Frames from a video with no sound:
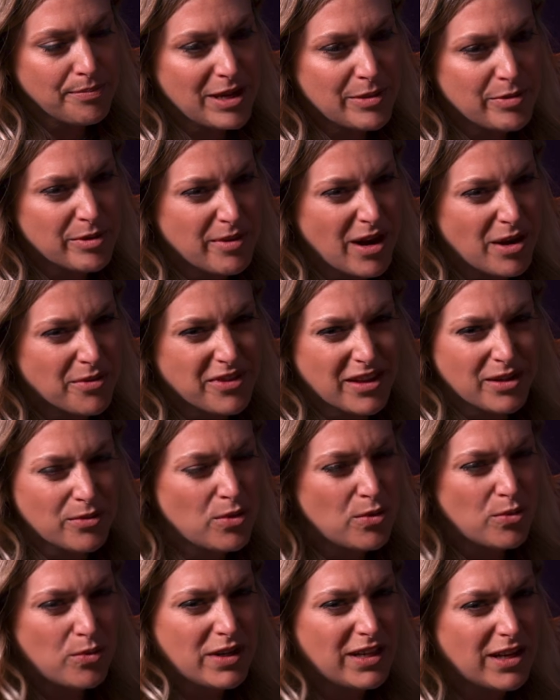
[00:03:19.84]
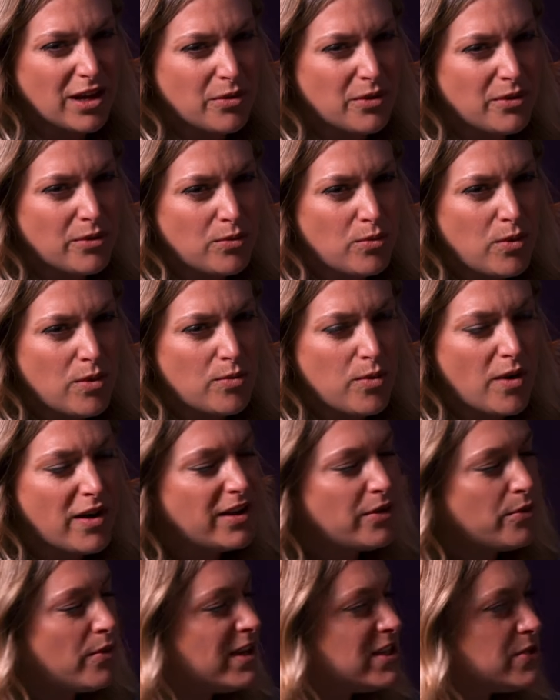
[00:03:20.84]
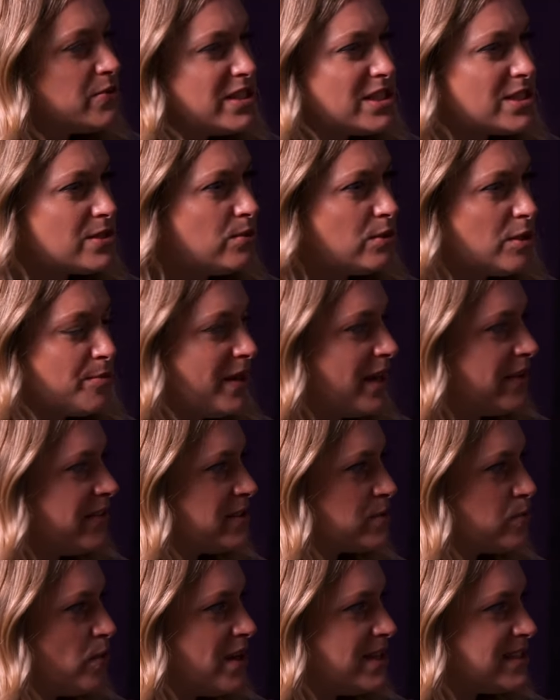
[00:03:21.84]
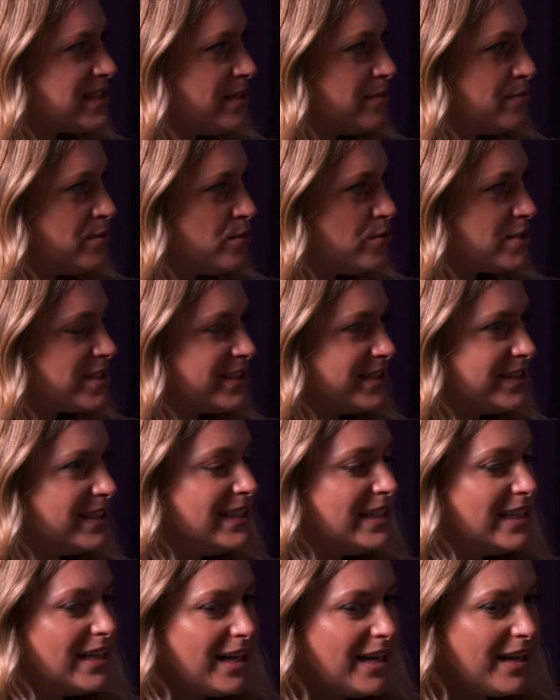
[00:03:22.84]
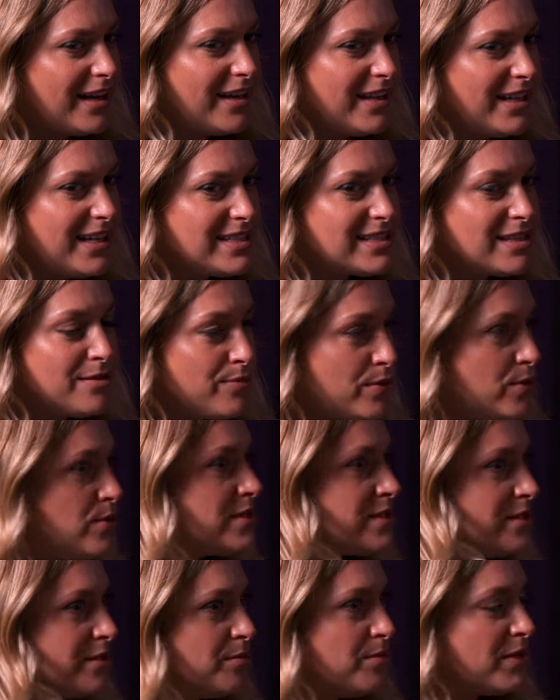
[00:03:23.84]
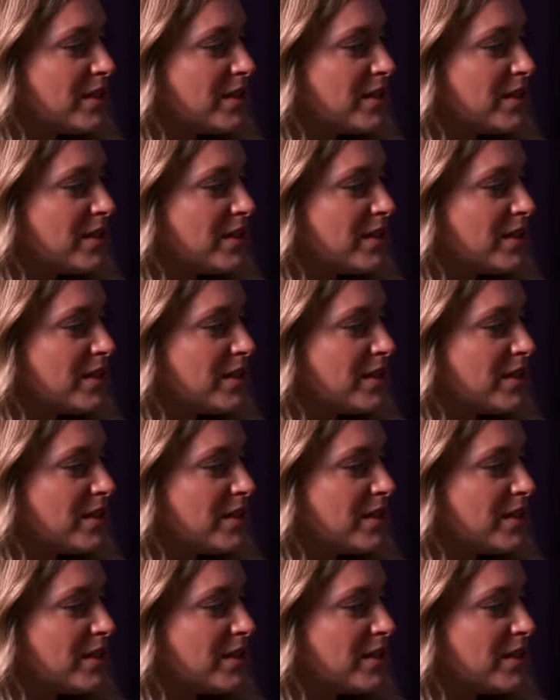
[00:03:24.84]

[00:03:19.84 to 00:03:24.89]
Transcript: people might think, well, you know, why do we need to talk about this? Why is it important? It's important